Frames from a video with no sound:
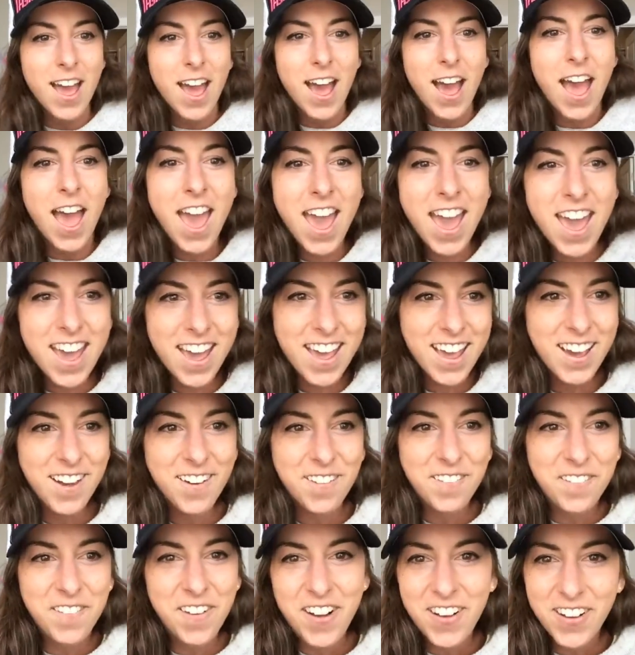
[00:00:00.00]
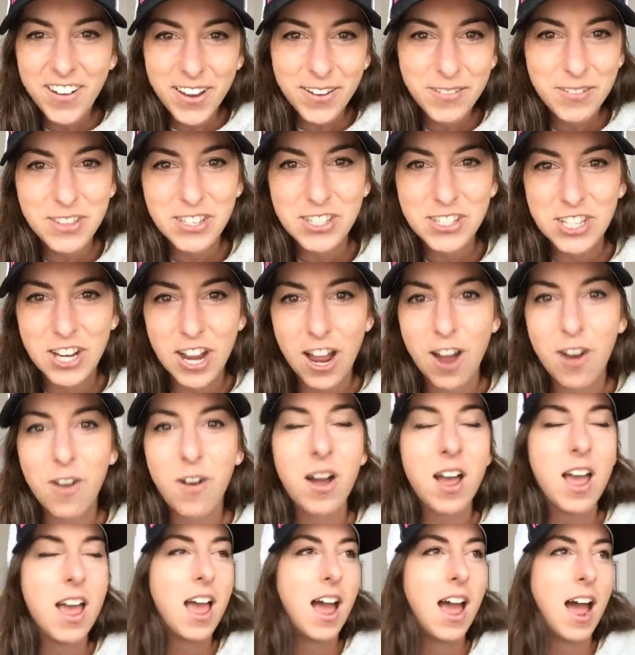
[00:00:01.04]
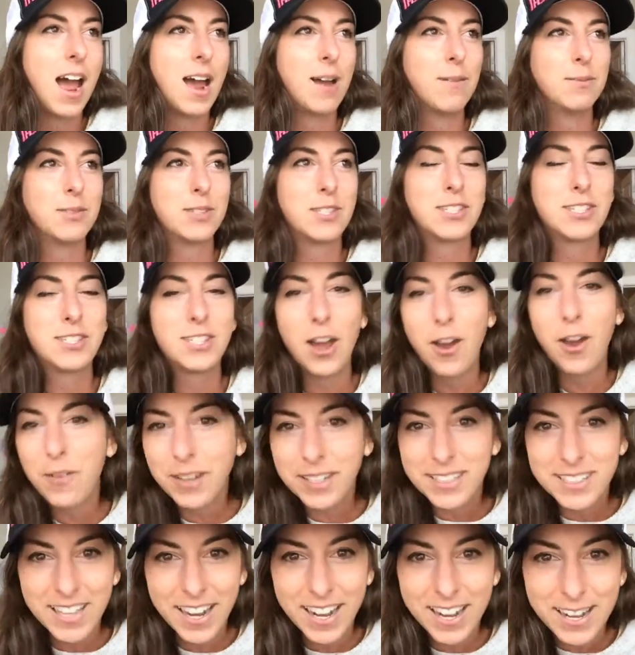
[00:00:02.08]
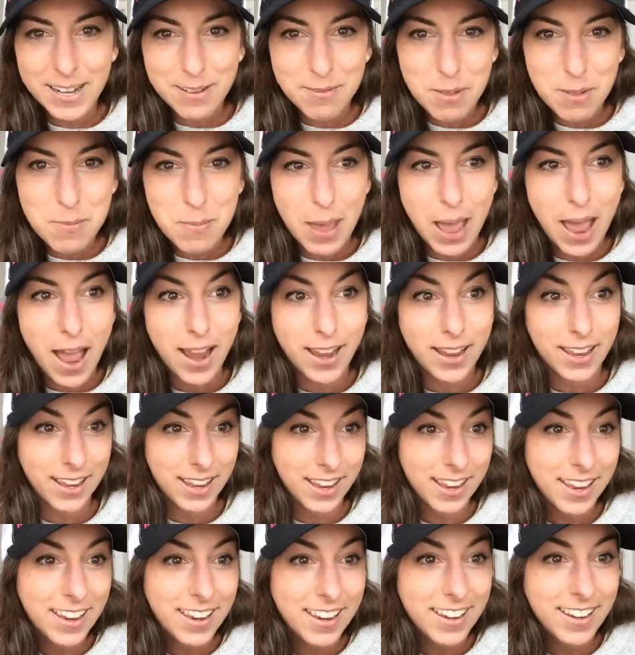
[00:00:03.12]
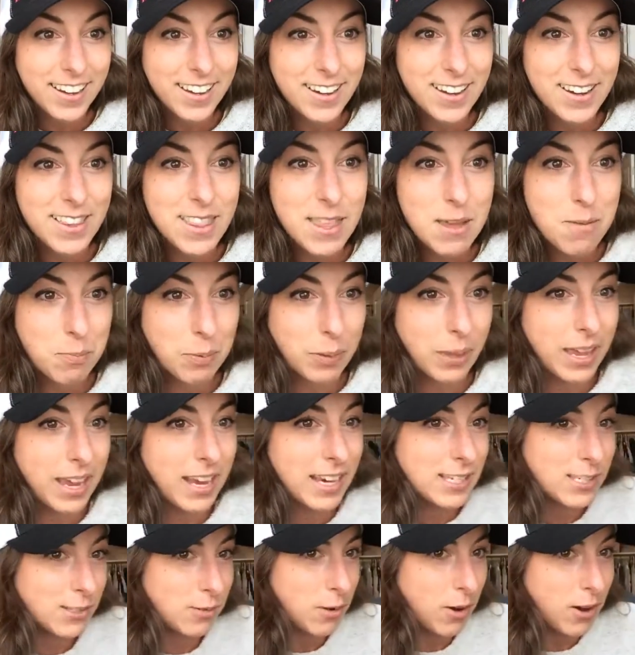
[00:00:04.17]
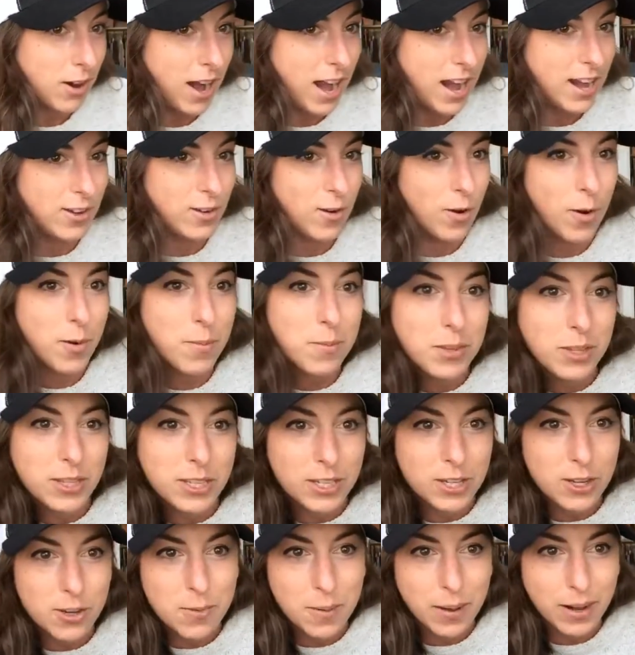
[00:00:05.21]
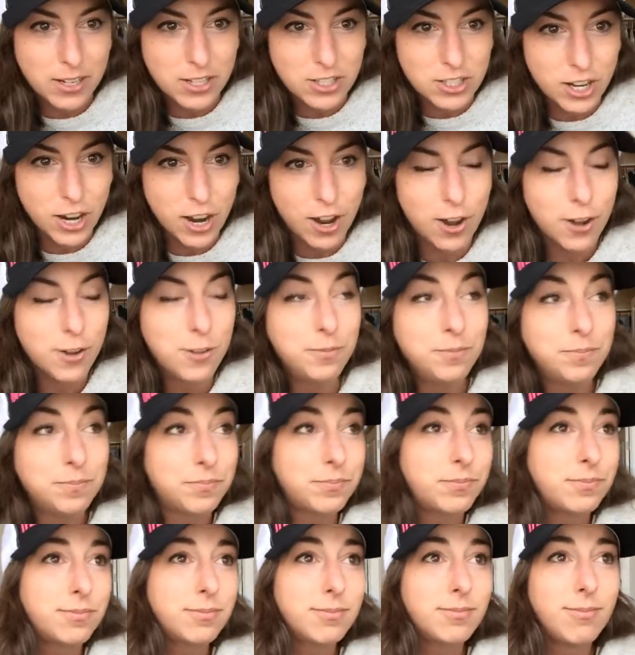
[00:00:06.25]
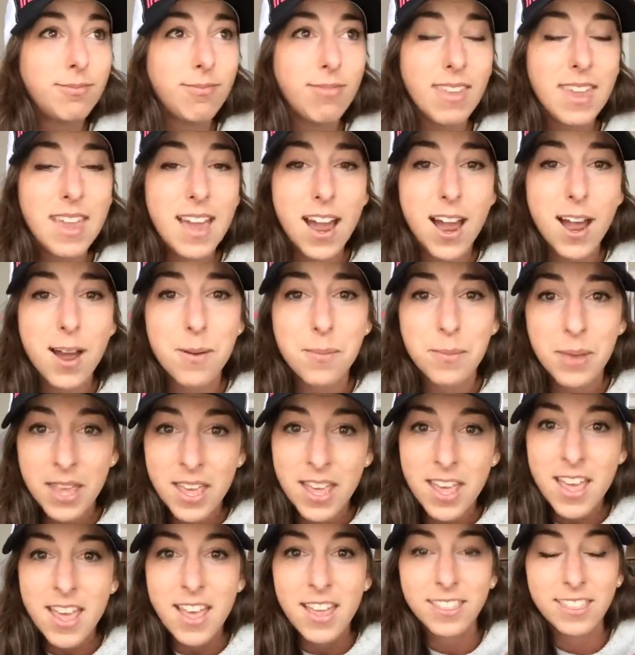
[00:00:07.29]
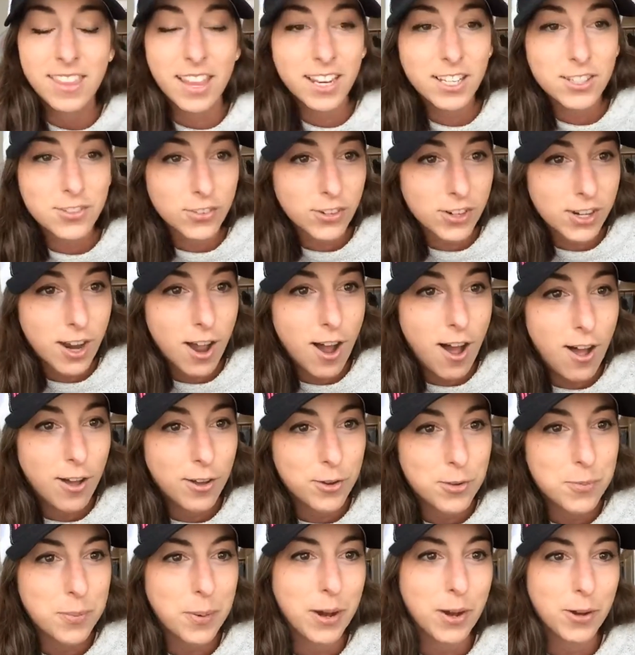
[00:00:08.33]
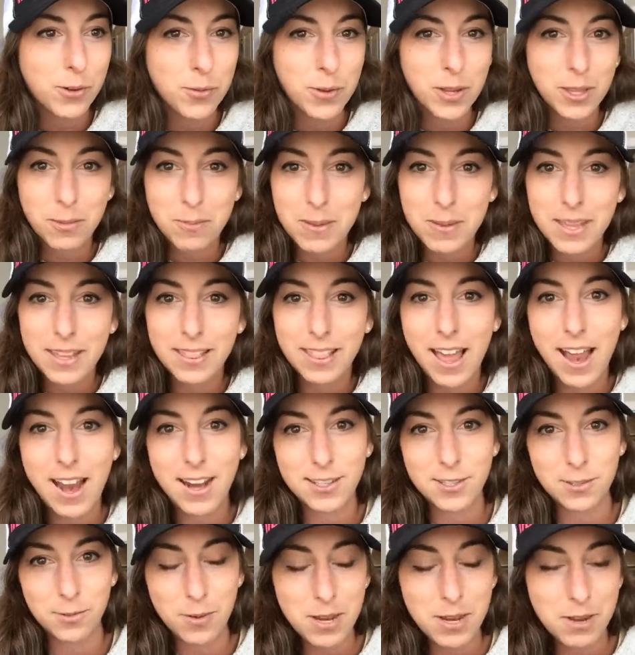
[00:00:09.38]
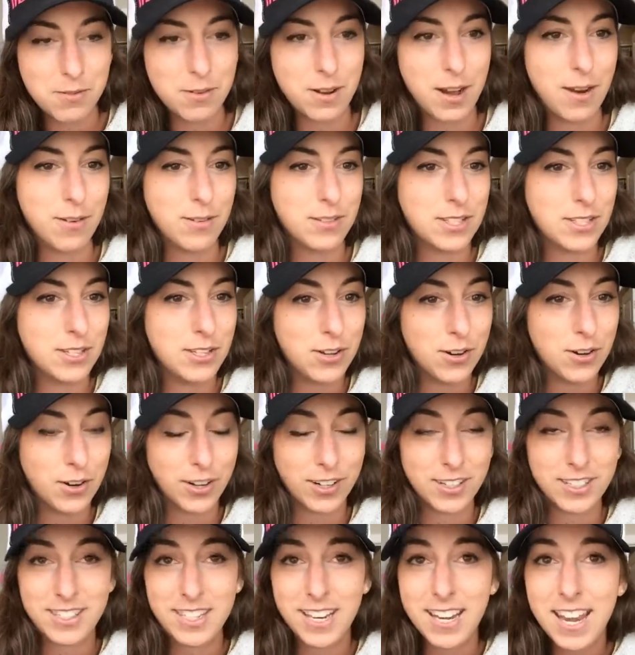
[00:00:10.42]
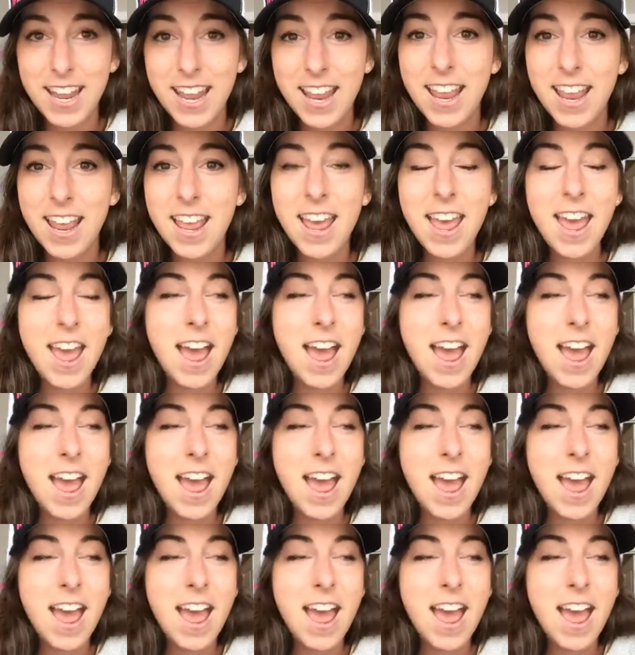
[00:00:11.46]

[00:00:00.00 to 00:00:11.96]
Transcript: Hey, welcome to the show. I'm so excited to be back in the place where I normally do my show. Thanks for y'all who bared with me last week when I was in New York City.